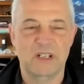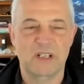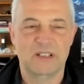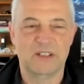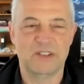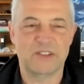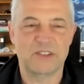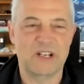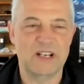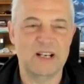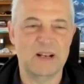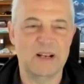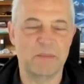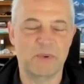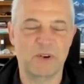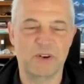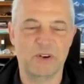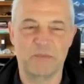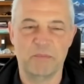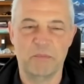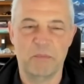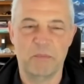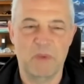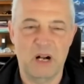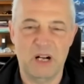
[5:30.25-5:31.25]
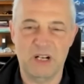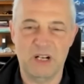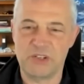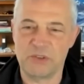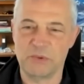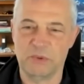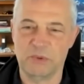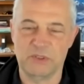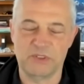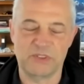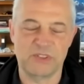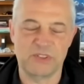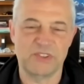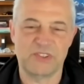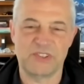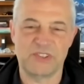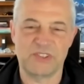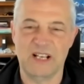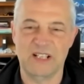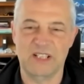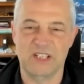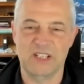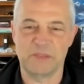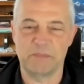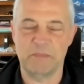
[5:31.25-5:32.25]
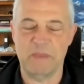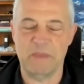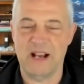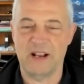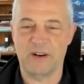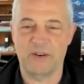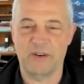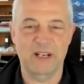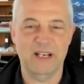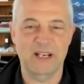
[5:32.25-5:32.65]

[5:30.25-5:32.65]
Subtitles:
There's a number of modules inside this battery.